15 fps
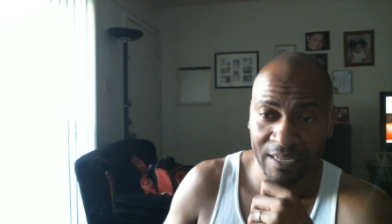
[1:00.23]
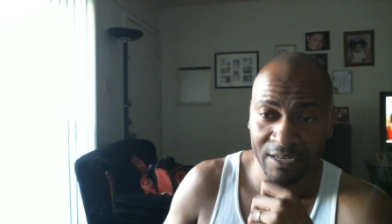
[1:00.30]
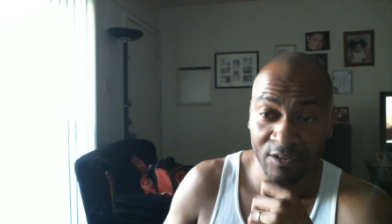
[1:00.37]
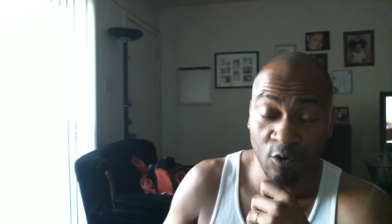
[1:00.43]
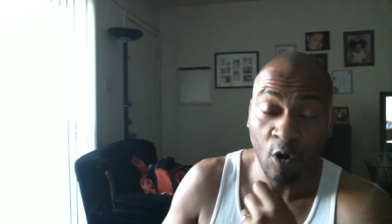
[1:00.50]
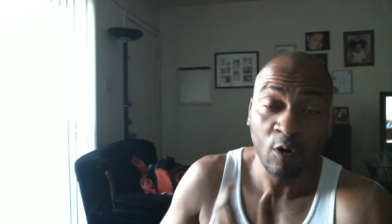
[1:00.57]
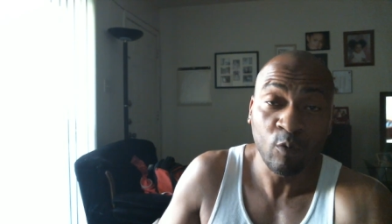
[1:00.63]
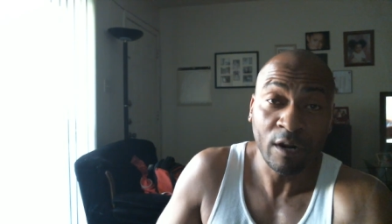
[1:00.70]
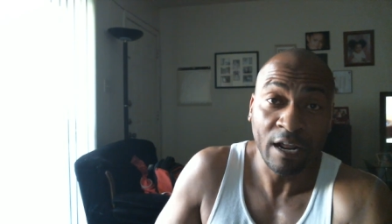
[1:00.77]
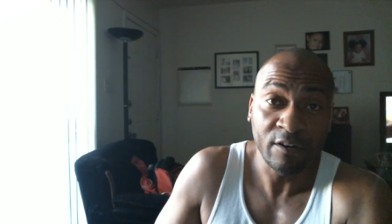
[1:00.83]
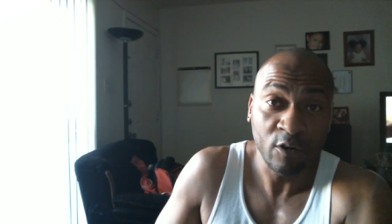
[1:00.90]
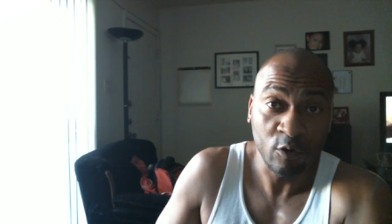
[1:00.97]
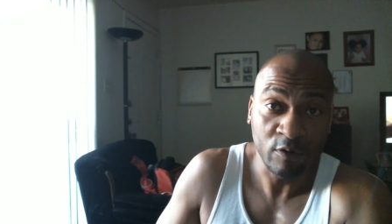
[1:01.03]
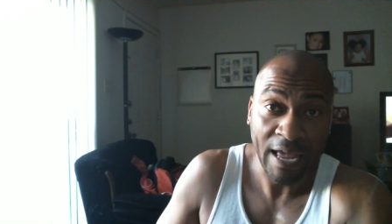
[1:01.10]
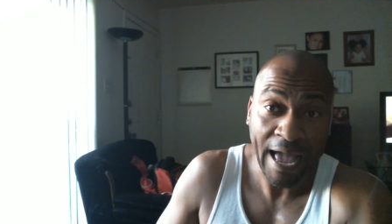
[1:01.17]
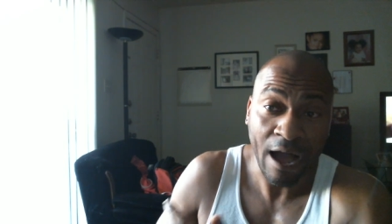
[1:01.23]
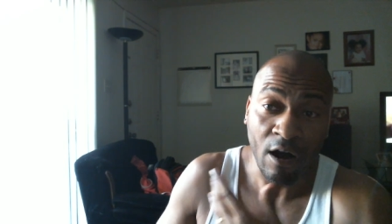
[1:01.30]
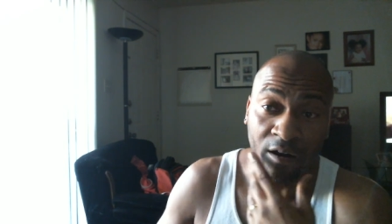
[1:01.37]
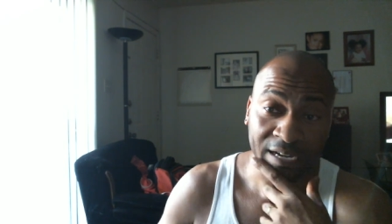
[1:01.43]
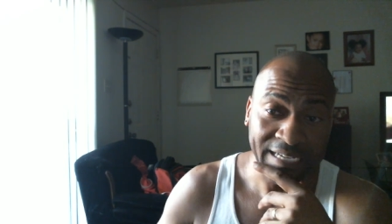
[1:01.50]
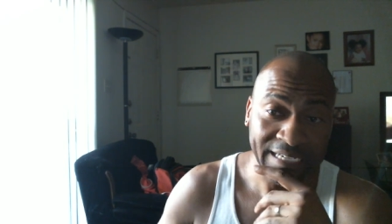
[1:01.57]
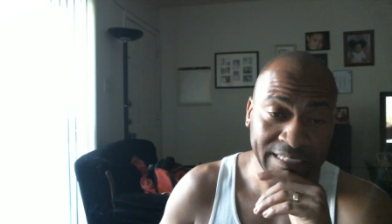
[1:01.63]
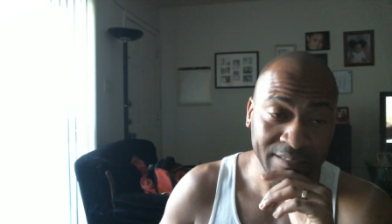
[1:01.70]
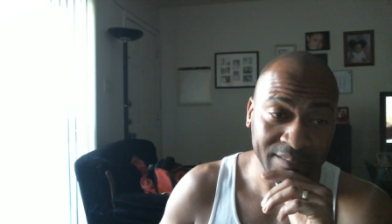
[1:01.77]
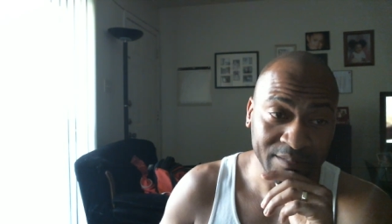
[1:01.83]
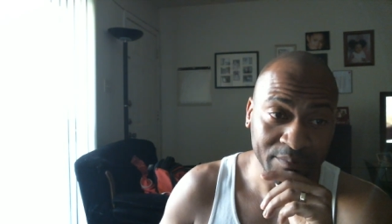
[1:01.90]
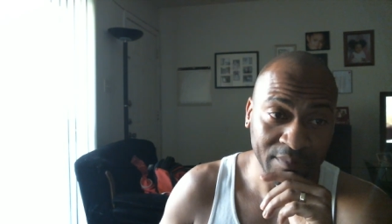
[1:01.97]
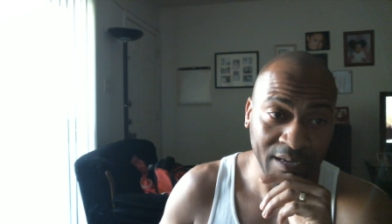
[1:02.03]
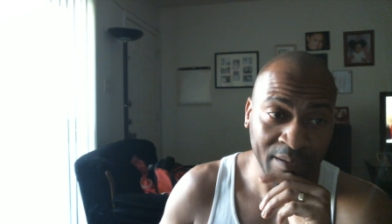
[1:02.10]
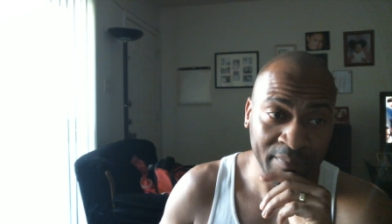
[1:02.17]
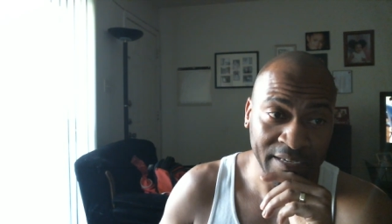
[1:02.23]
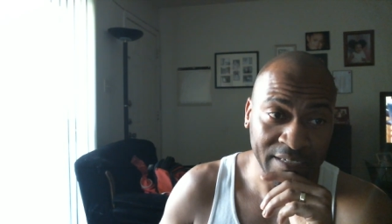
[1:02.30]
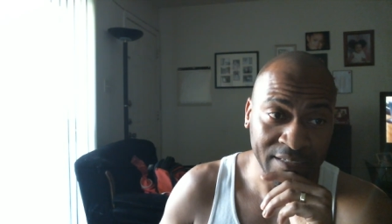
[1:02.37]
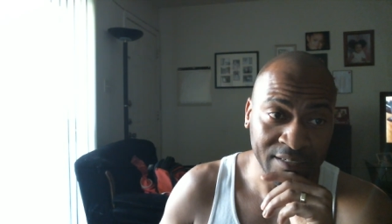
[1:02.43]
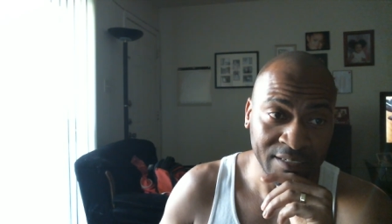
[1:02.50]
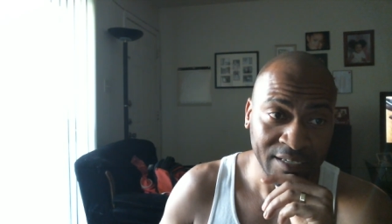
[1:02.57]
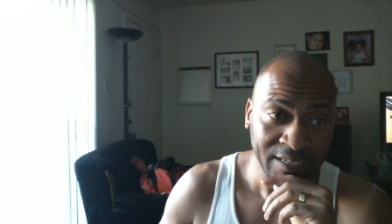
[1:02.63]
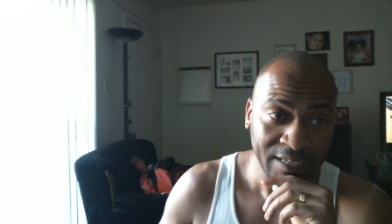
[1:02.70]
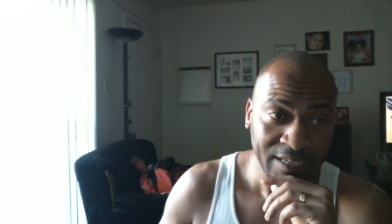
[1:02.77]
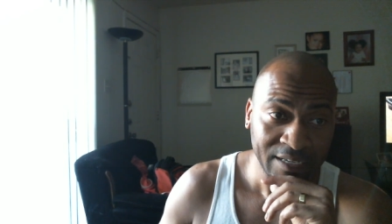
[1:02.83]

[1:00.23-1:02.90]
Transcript: Knowing what I know now, I mean,